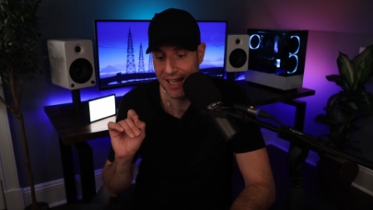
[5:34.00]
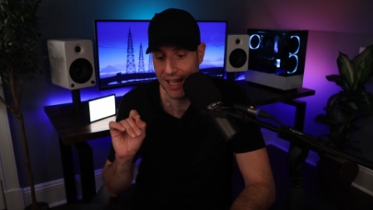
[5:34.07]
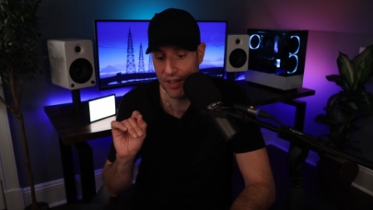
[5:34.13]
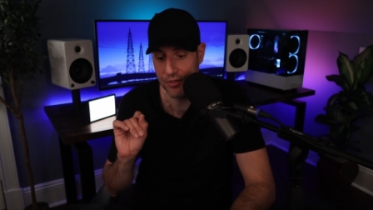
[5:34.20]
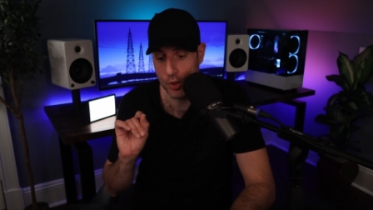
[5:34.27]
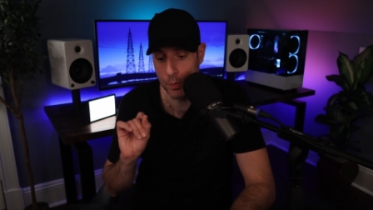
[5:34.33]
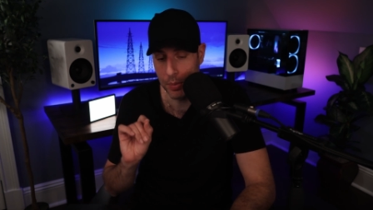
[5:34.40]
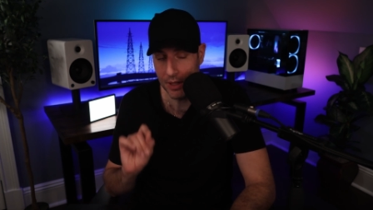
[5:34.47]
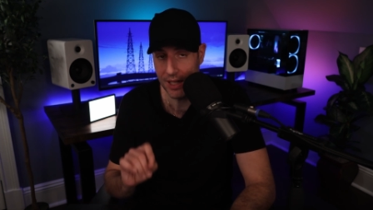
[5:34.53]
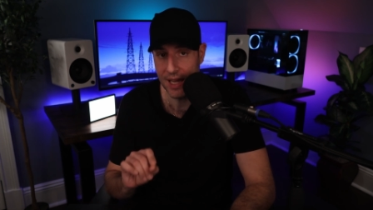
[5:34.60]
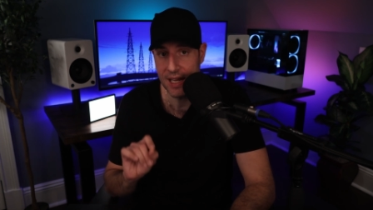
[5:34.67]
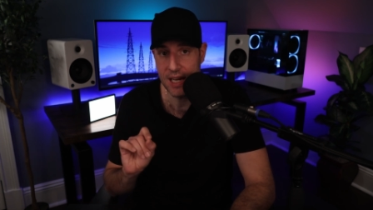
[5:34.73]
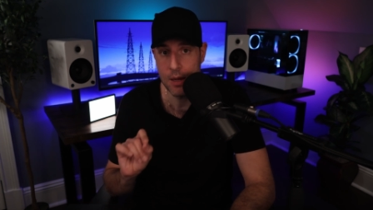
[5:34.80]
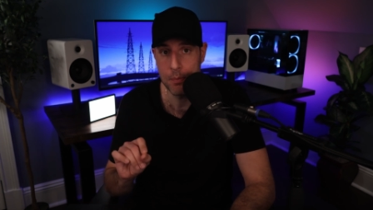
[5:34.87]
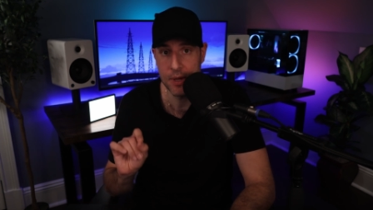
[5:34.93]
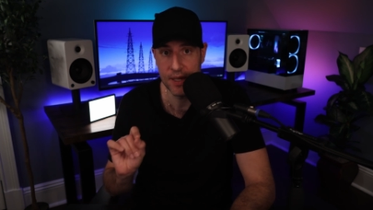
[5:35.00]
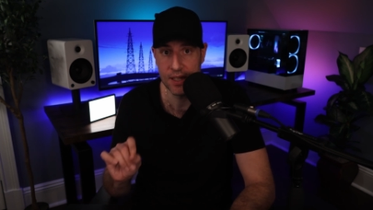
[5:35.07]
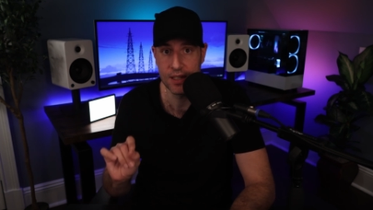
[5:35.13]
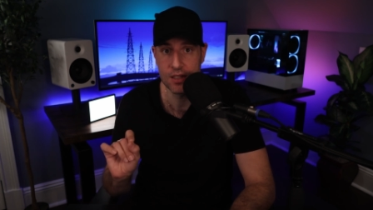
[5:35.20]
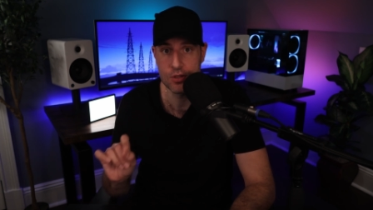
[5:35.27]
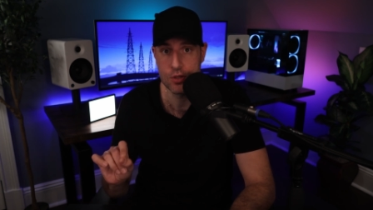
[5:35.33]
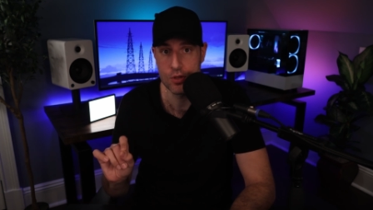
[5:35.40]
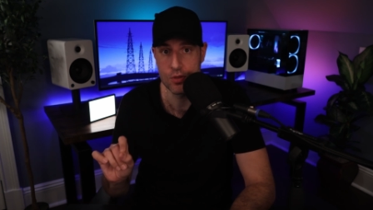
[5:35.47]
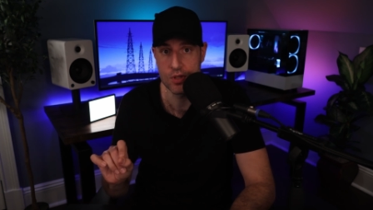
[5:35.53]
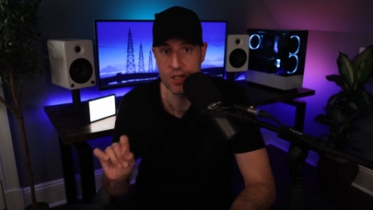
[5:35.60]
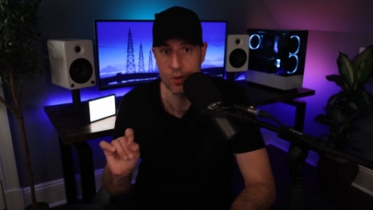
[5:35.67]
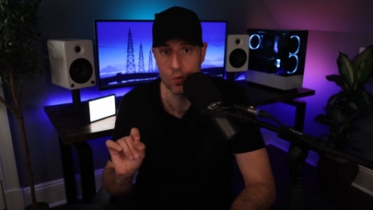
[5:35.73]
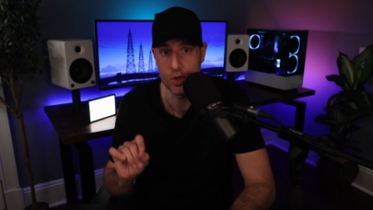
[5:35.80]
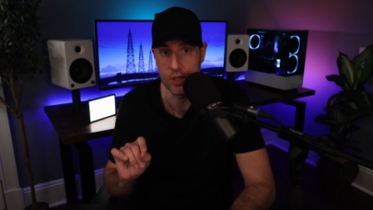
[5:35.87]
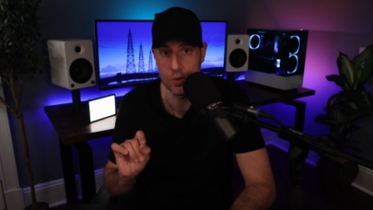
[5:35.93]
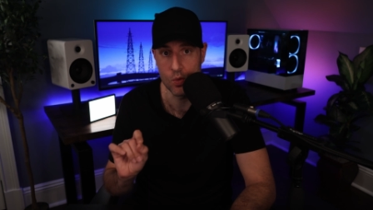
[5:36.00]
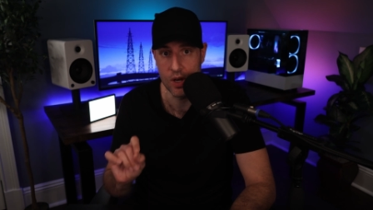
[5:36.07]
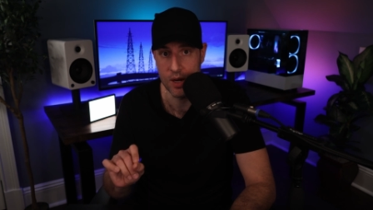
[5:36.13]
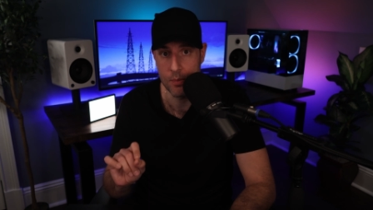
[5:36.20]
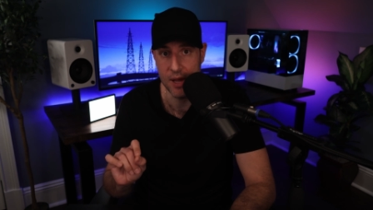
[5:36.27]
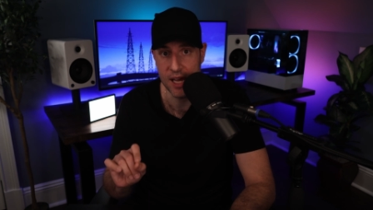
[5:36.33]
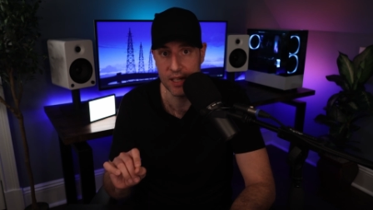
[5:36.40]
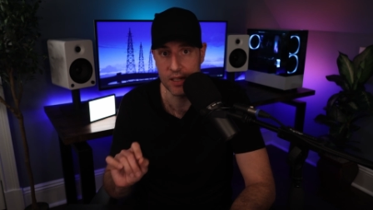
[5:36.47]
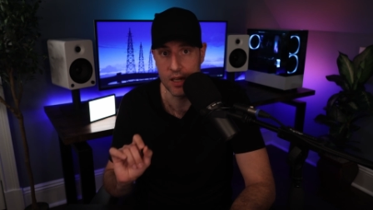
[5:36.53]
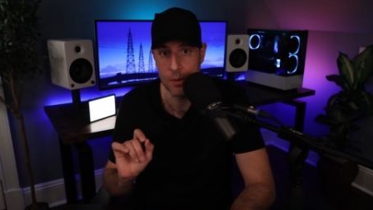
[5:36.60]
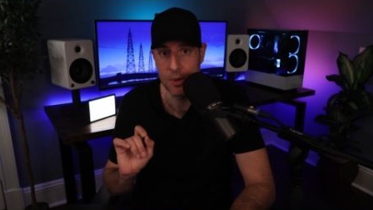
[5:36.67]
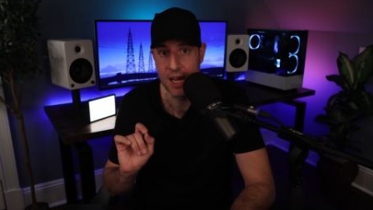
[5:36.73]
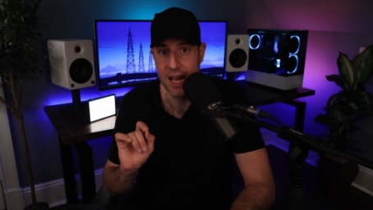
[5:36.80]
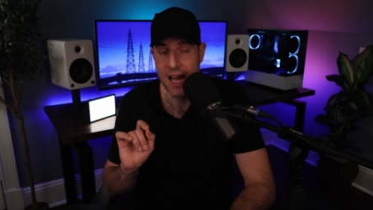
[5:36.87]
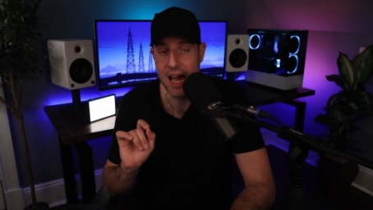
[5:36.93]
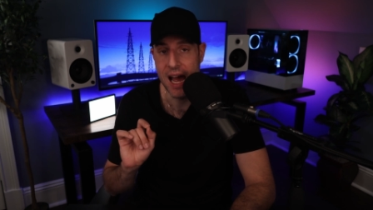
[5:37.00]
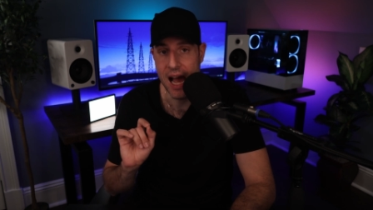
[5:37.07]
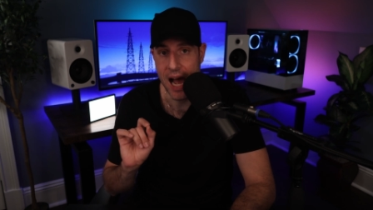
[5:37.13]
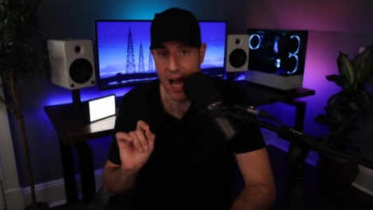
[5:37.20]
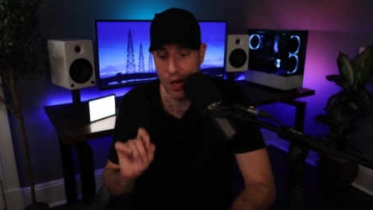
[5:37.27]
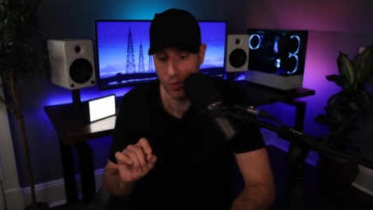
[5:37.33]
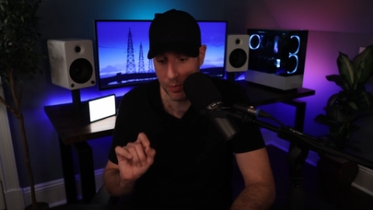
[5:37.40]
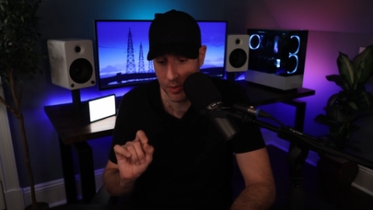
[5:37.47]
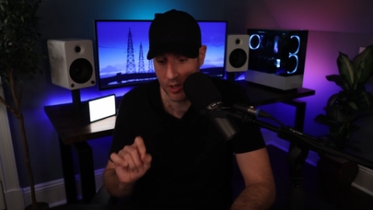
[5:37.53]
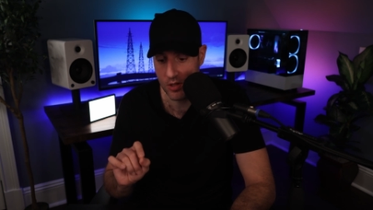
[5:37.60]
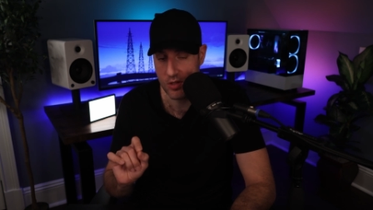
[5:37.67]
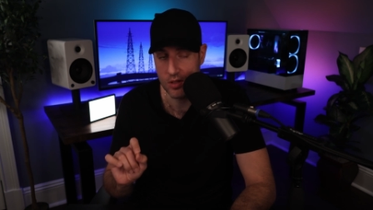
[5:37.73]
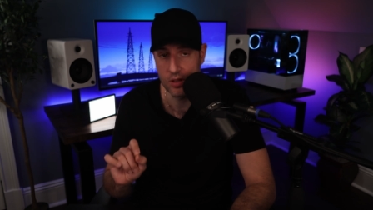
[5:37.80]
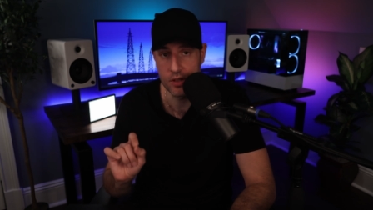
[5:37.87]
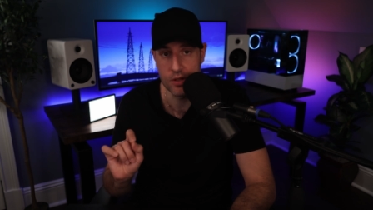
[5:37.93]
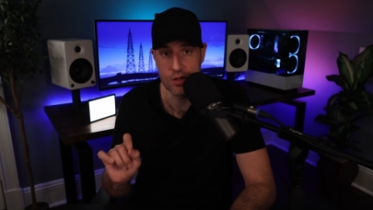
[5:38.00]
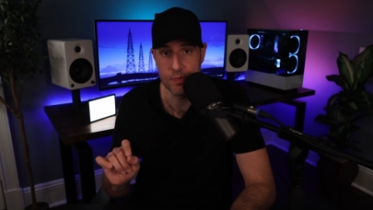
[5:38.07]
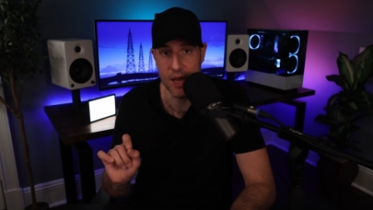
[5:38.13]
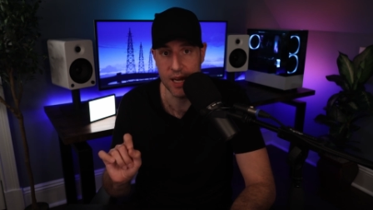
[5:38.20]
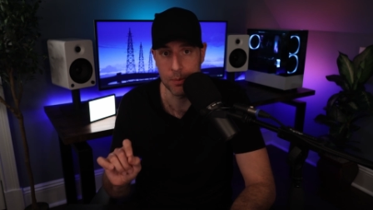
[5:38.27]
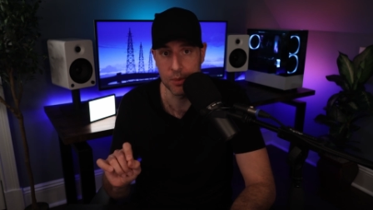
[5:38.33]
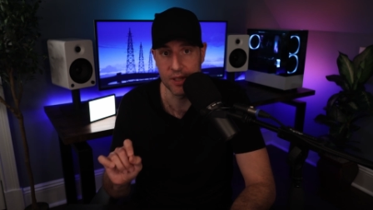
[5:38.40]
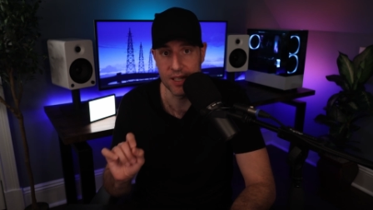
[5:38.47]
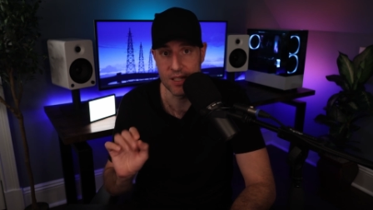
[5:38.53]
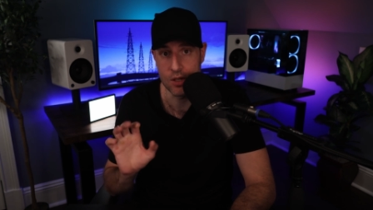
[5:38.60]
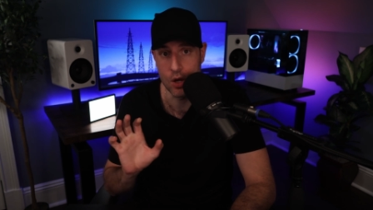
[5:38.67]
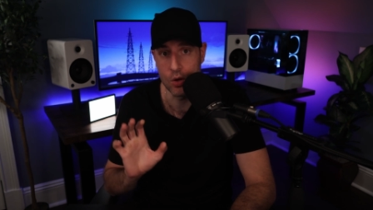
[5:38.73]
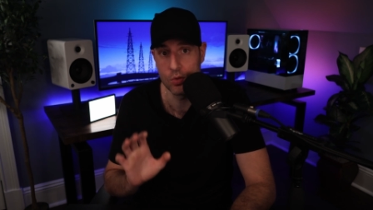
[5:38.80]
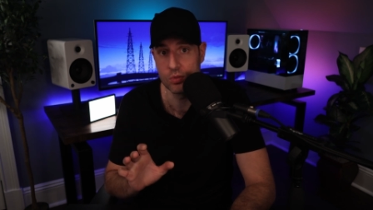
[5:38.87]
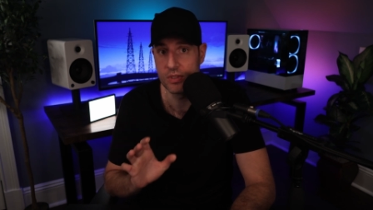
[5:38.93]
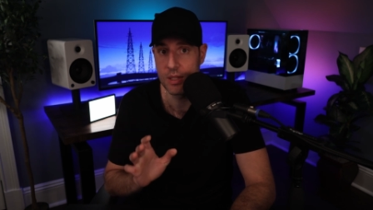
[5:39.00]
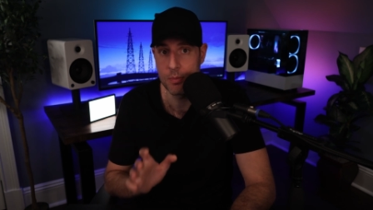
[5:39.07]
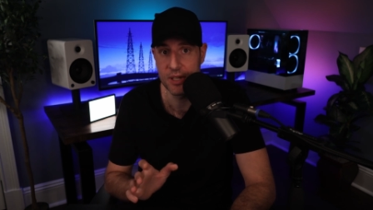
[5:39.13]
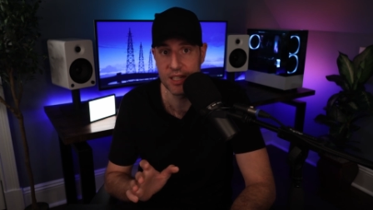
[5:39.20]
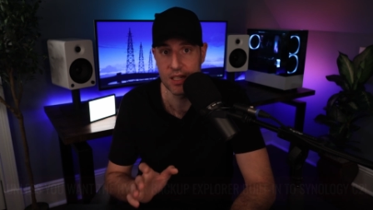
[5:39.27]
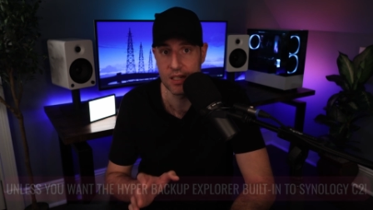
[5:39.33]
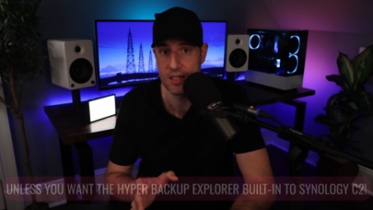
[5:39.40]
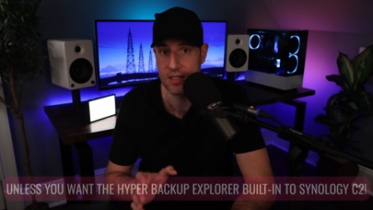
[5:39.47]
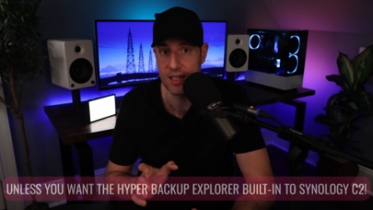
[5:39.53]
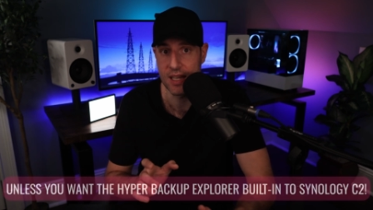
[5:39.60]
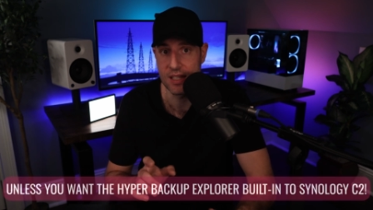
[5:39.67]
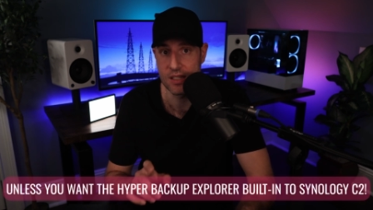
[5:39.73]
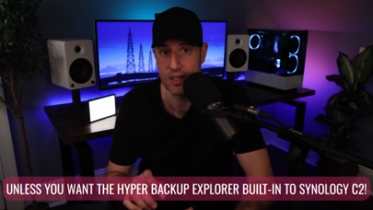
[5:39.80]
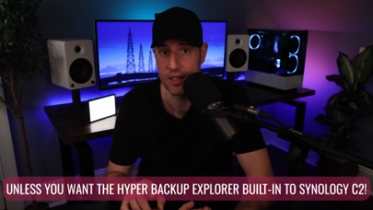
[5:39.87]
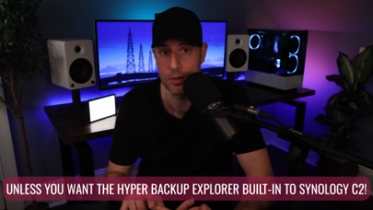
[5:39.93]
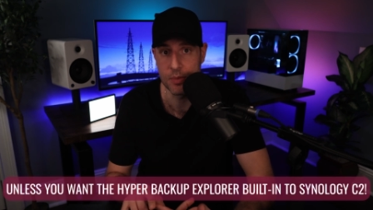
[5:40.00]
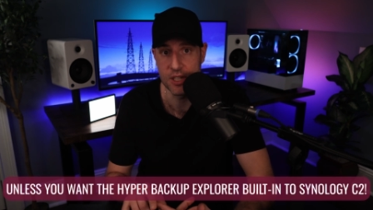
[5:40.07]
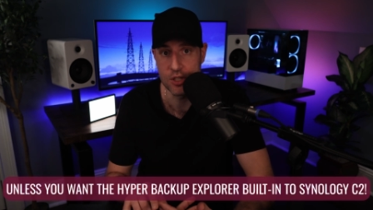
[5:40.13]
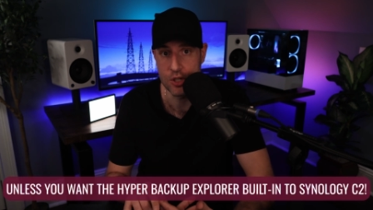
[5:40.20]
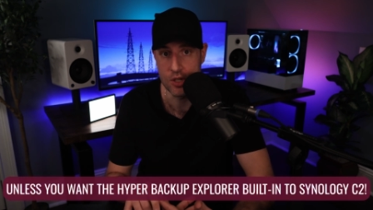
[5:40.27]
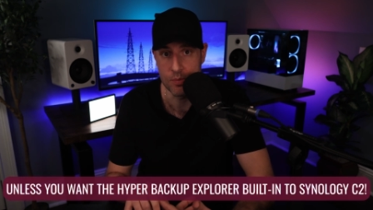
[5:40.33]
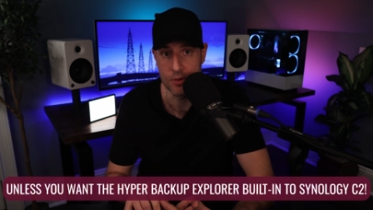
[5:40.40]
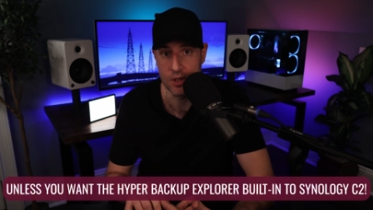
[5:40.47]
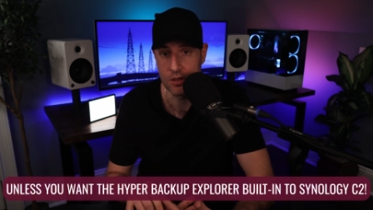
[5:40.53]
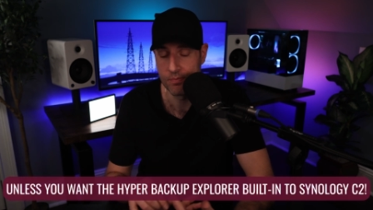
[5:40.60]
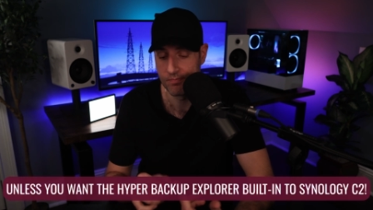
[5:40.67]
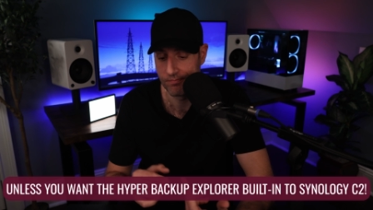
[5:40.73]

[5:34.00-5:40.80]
If you plan on picking and choosing what you want to back up, I would personally use Backblaze only because it's going to be cheaper.